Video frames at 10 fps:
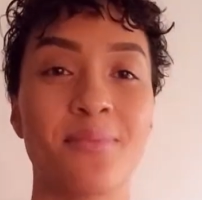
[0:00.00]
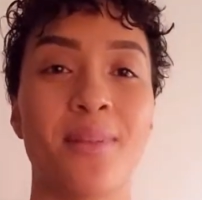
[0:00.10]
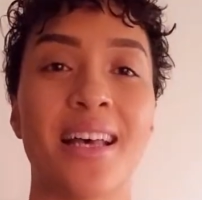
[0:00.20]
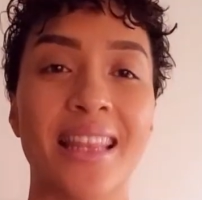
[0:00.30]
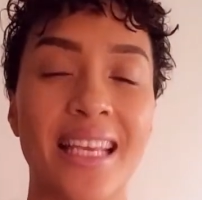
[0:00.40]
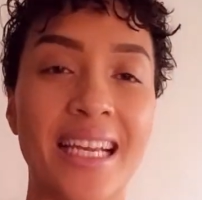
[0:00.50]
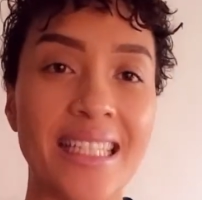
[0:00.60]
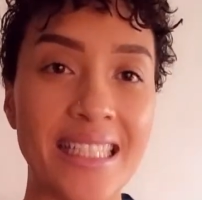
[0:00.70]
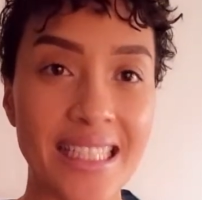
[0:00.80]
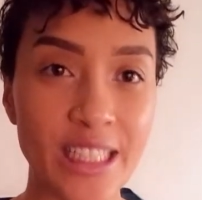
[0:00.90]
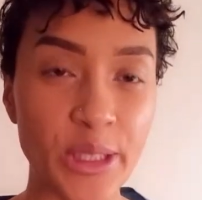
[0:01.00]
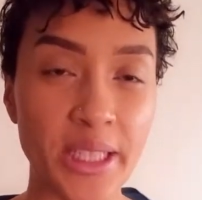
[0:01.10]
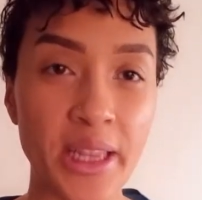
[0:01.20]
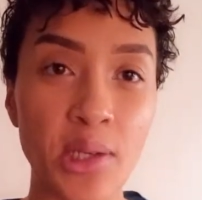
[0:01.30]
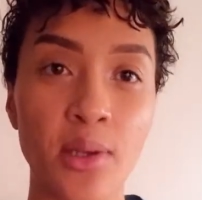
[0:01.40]
about the adiation
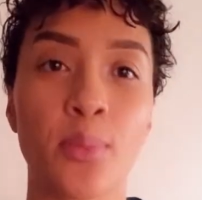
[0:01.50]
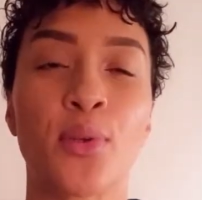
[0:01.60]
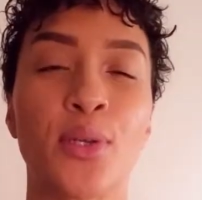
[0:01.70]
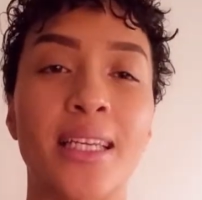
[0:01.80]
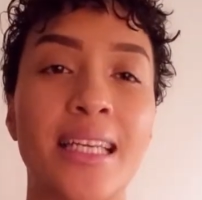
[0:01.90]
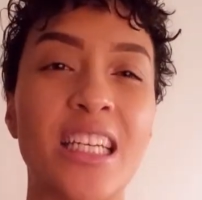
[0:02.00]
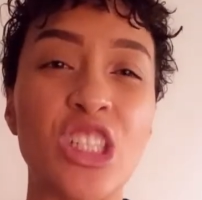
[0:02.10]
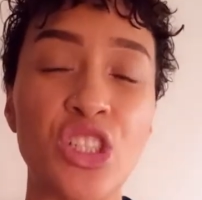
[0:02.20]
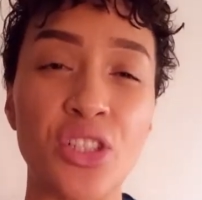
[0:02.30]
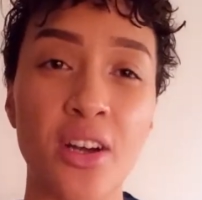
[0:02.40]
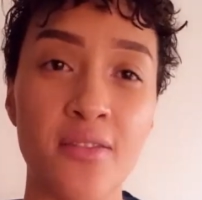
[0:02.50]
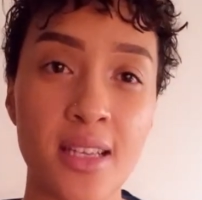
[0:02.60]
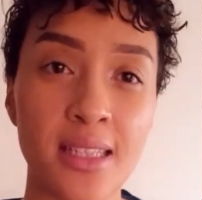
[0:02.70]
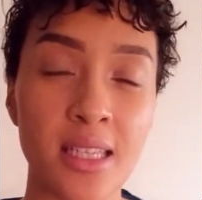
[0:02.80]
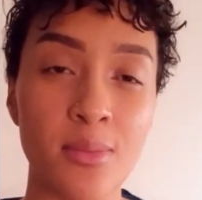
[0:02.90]
and the repudiation of
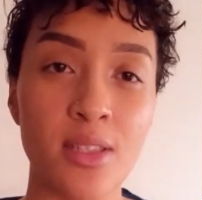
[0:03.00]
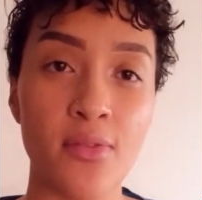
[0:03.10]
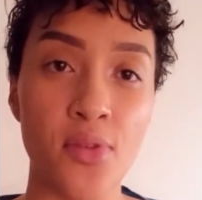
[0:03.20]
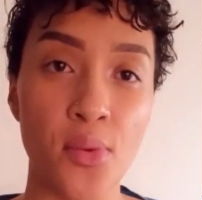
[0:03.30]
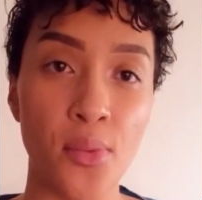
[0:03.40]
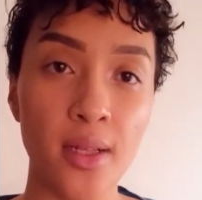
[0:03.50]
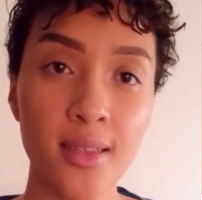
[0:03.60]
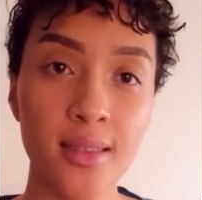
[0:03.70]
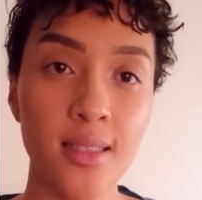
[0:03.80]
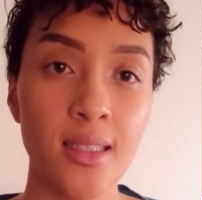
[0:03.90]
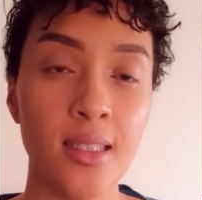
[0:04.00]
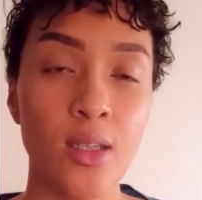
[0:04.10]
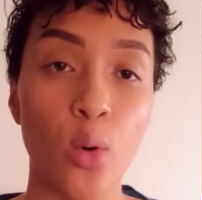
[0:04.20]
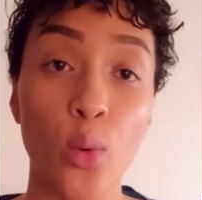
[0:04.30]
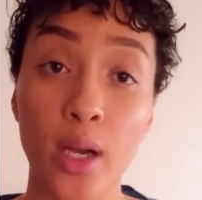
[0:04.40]
the terms of the will
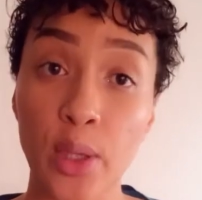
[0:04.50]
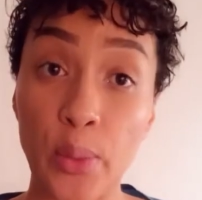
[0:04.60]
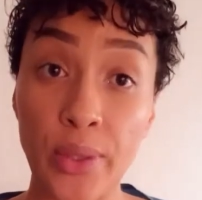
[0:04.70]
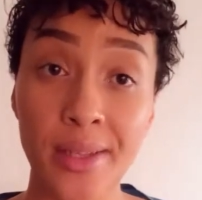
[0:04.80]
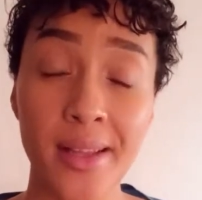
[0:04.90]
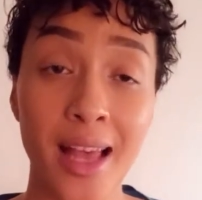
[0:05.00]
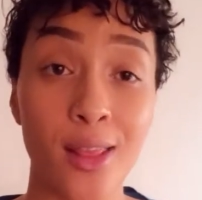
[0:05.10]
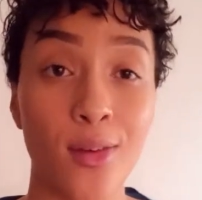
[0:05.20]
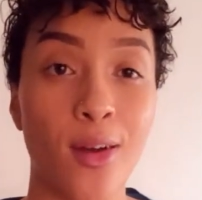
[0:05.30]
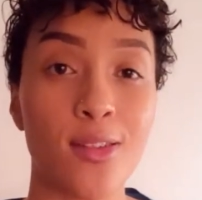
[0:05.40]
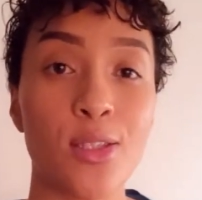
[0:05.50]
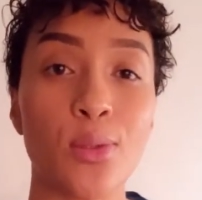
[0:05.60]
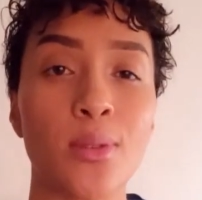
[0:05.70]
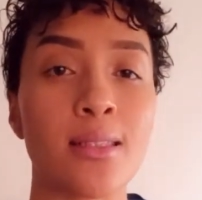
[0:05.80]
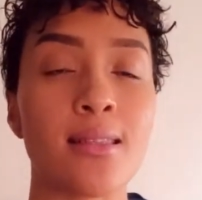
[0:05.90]
or a will and the
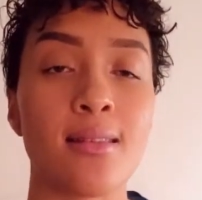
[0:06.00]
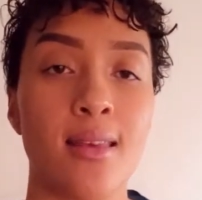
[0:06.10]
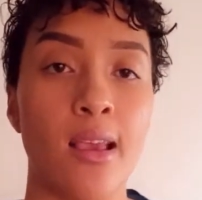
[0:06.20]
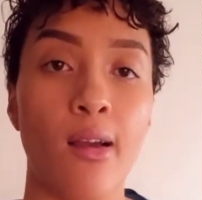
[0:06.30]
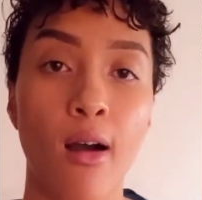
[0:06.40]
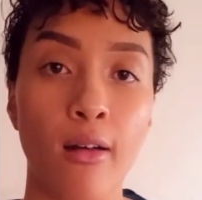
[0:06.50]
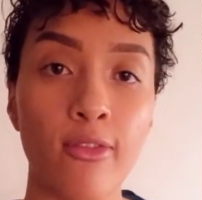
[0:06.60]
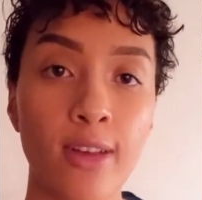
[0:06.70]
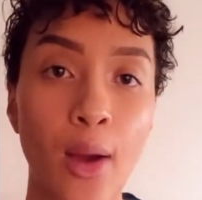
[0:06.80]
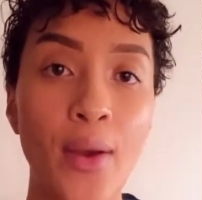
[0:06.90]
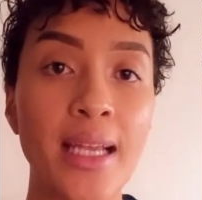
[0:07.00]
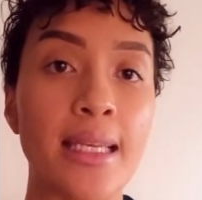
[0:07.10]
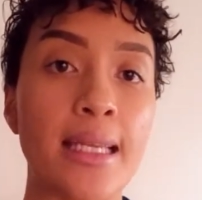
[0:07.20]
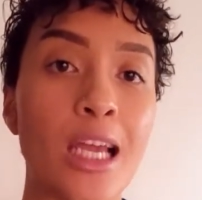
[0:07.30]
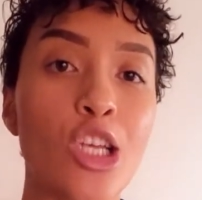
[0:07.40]
consequences thereof. Now,
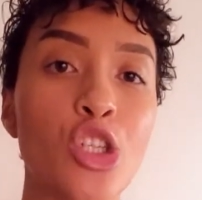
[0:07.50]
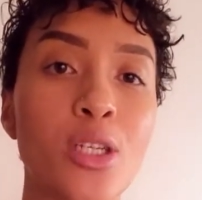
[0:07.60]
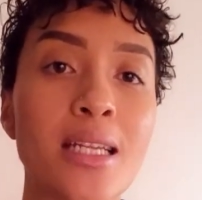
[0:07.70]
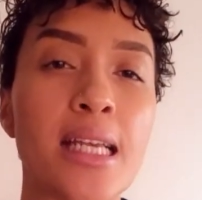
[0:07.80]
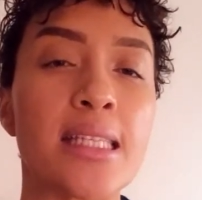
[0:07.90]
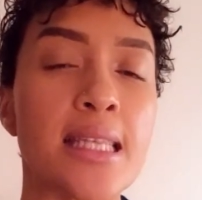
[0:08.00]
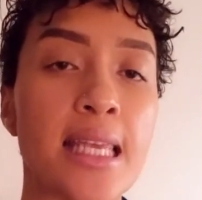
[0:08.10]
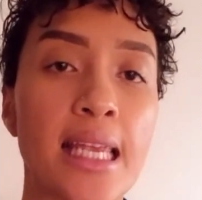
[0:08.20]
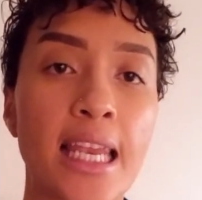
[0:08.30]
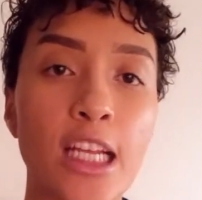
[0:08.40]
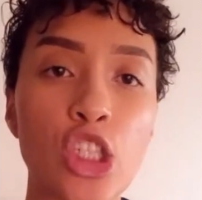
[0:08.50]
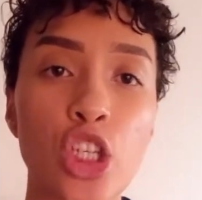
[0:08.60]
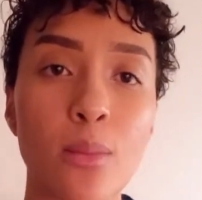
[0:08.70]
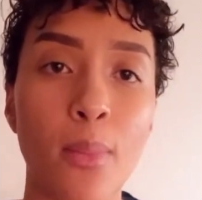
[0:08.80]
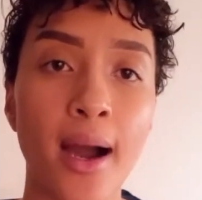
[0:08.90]
adiation is the
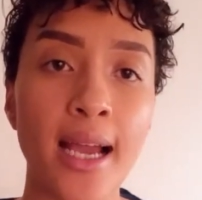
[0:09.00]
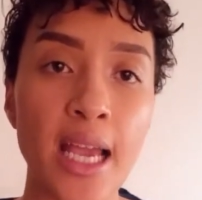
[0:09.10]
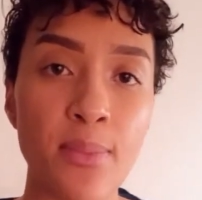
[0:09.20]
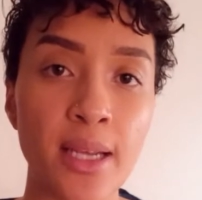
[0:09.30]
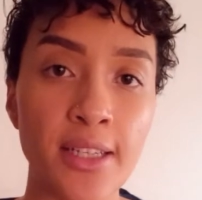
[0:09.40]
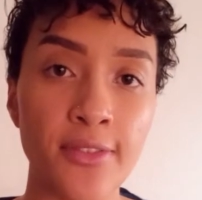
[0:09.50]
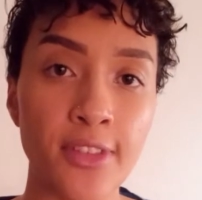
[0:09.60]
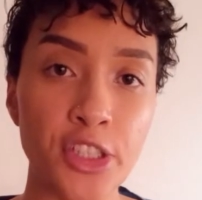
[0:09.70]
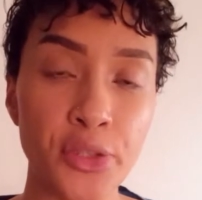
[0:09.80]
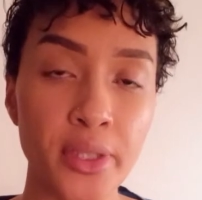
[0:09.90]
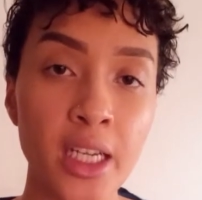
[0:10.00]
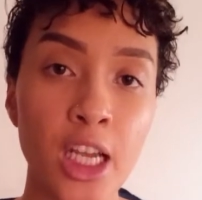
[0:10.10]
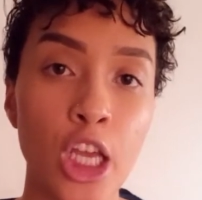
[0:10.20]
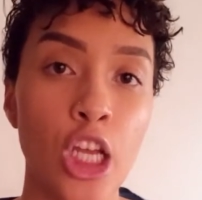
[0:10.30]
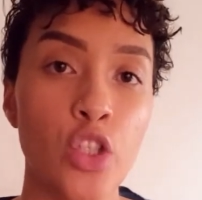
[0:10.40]
election by a beneficiary
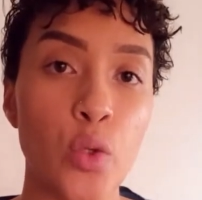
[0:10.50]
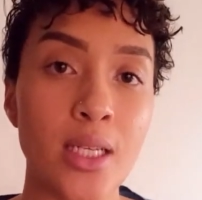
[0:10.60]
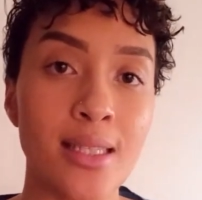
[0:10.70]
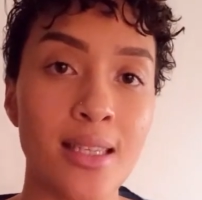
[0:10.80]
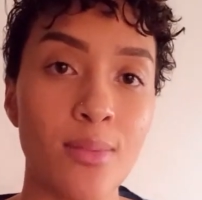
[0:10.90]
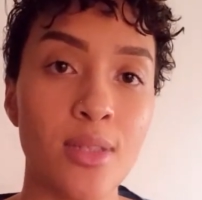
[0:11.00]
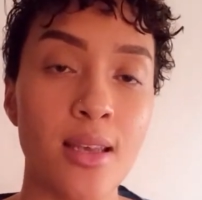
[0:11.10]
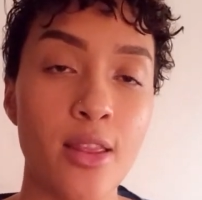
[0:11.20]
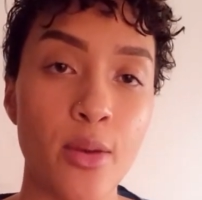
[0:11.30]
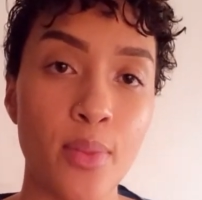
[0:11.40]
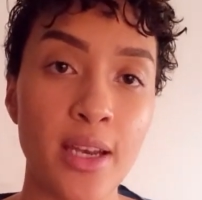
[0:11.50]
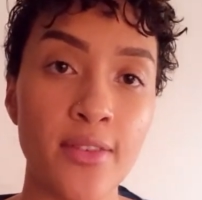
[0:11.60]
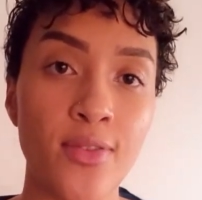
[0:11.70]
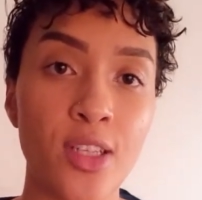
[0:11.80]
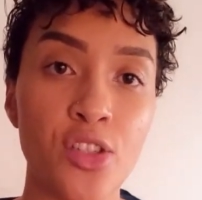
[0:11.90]
to accept the
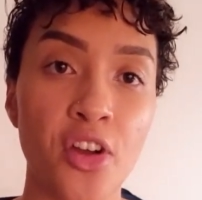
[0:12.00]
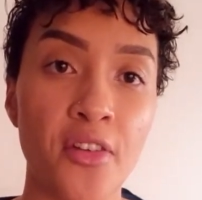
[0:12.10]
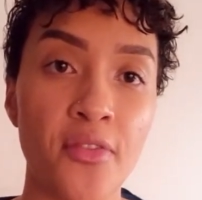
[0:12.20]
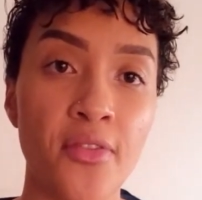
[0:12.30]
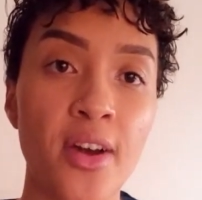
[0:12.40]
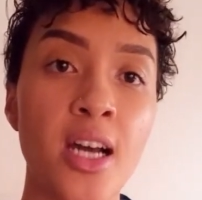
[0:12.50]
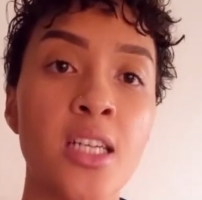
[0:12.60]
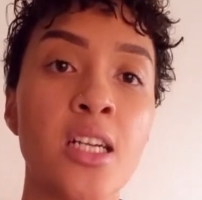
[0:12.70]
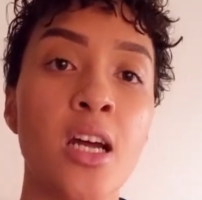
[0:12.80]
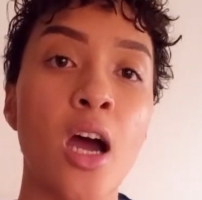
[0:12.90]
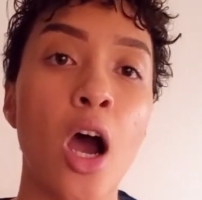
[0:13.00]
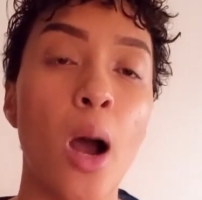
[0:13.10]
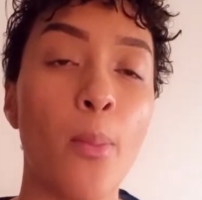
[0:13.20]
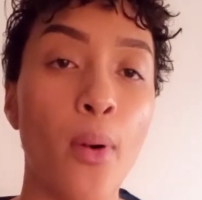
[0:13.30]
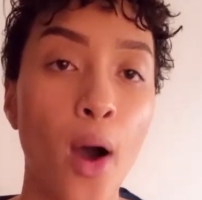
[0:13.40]
benefits conferred
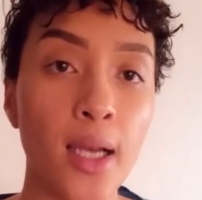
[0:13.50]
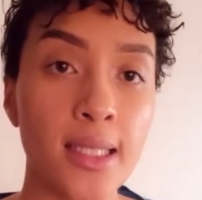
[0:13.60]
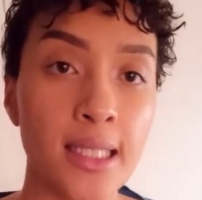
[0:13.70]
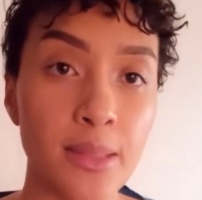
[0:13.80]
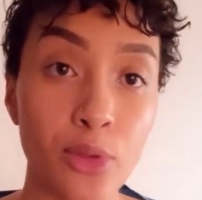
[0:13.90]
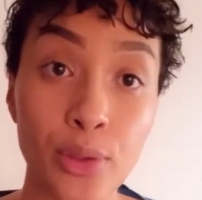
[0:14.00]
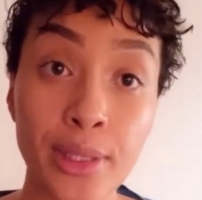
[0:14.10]
upon him or